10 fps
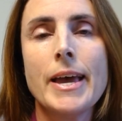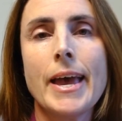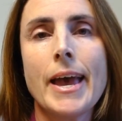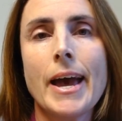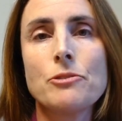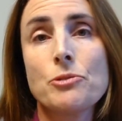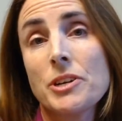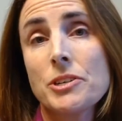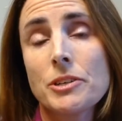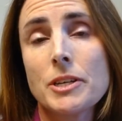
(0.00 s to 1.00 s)
And
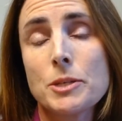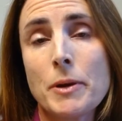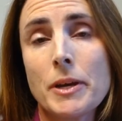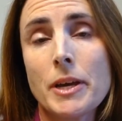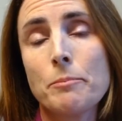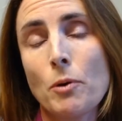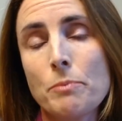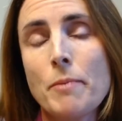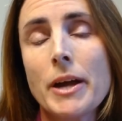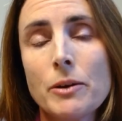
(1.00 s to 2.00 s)
traditionally speaking, in both
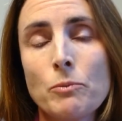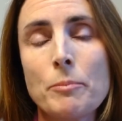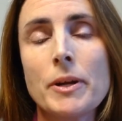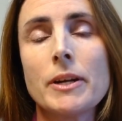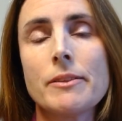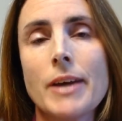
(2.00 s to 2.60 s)
men and women,